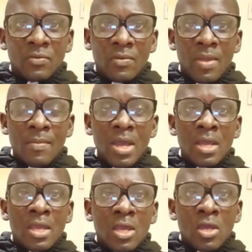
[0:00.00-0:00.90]
Remember,
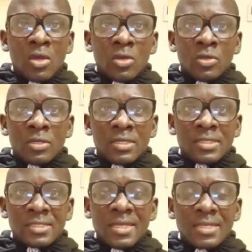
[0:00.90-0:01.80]

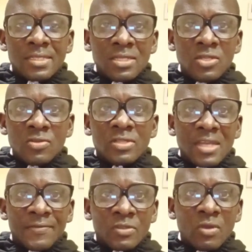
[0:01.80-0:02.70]
12 new
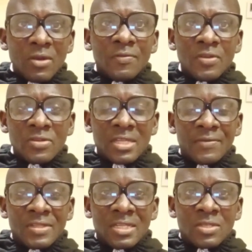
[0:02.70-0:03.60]

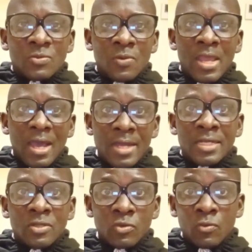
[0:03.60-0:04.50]
services were
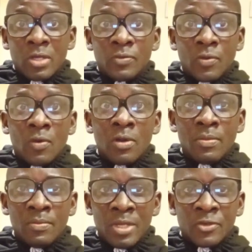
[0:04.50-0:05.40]
added to what we call
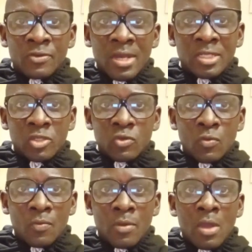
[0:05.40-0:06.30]

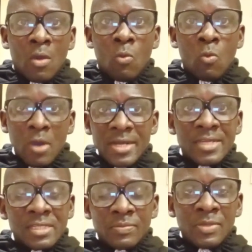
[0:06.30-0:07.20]
Metrash2. What
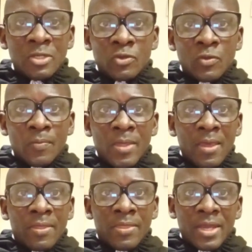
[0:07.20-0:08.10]
does it mean to you?
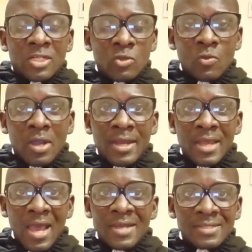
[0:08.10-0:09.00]
That you
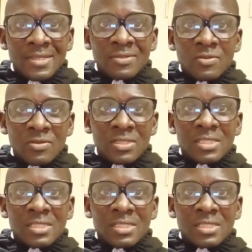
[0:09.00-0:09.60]
can access those